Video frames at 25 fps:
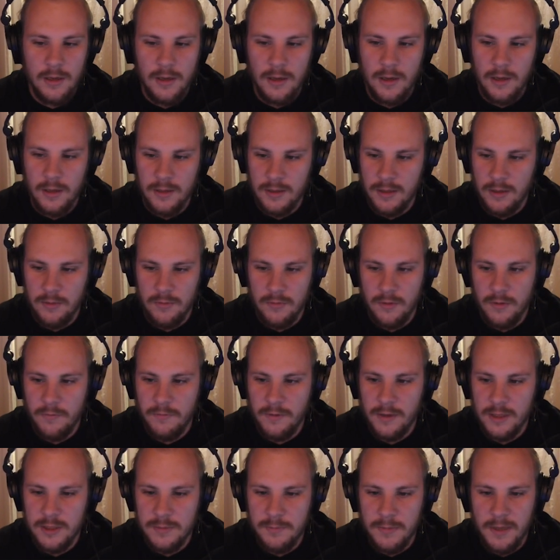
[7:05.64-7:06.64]
Now
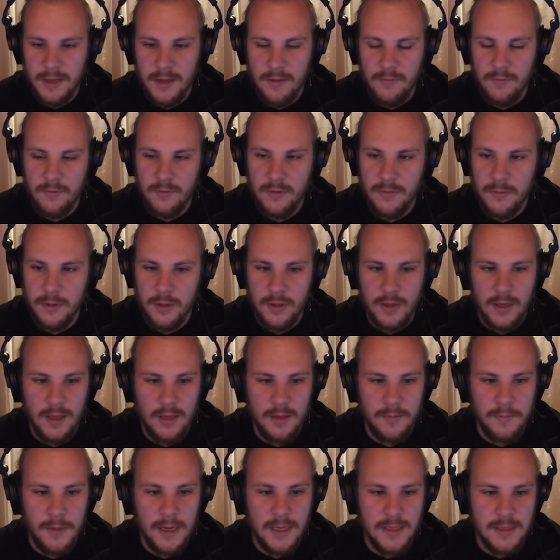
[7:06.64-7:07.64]
nothing is playing through it, but you can
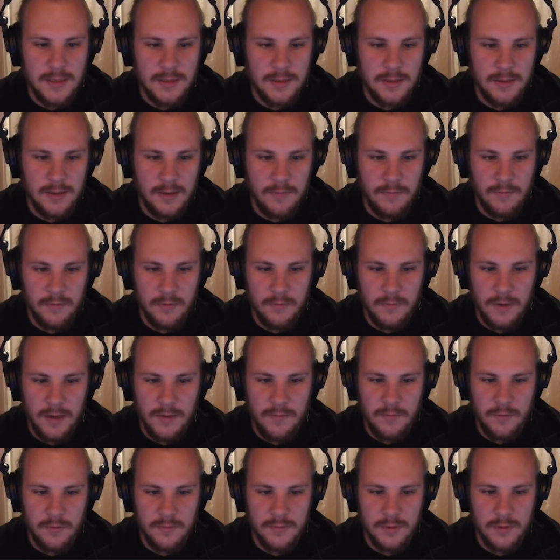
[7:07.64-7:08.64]
imagine the different
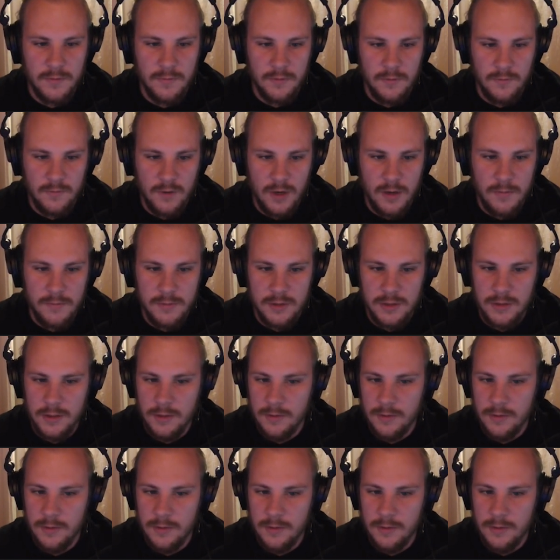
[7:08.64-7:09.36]
waveforms of the drums,